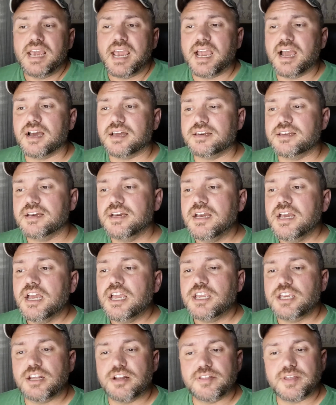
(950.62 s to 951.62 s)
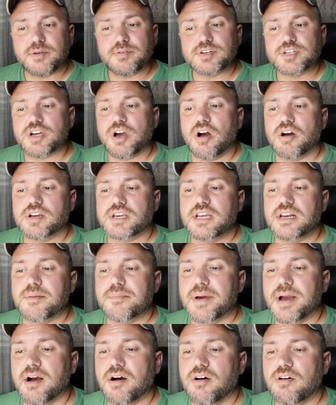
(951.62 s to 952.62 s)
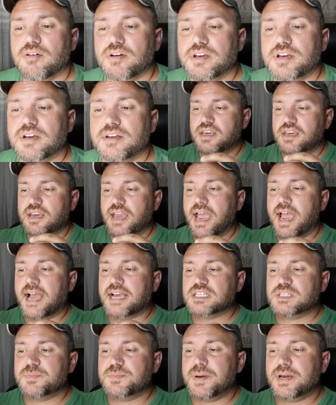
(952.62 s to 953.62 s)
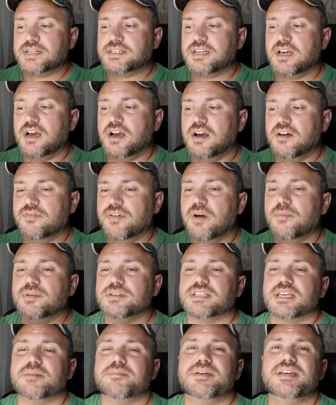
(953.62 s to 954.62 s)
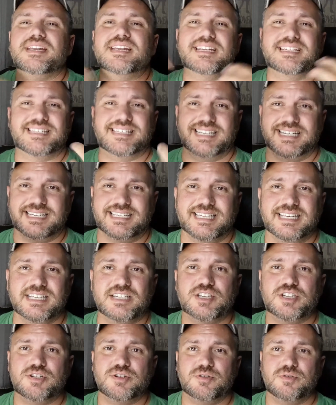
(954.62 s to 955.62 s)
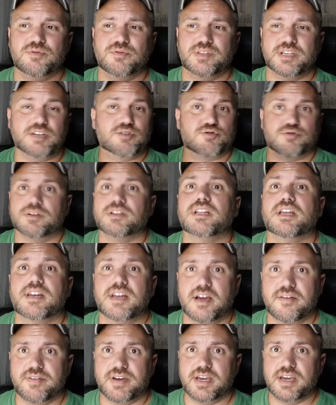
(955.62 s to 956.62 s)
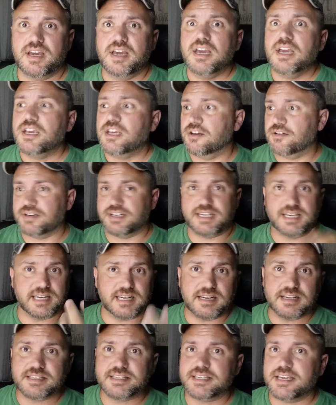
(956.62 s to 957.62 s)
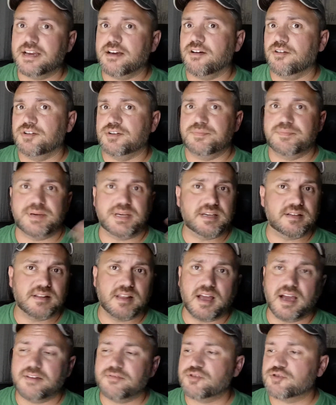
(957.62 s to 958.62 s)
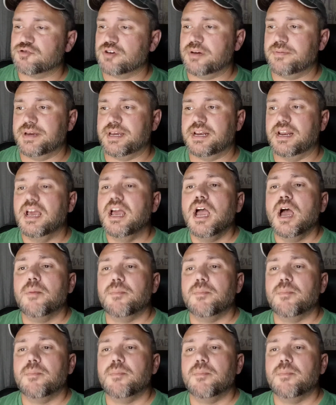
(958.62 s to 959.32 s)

And, they were talking about the aspect of almost being addicted to the adrenaline of it, to getting a sale, to being live streaming.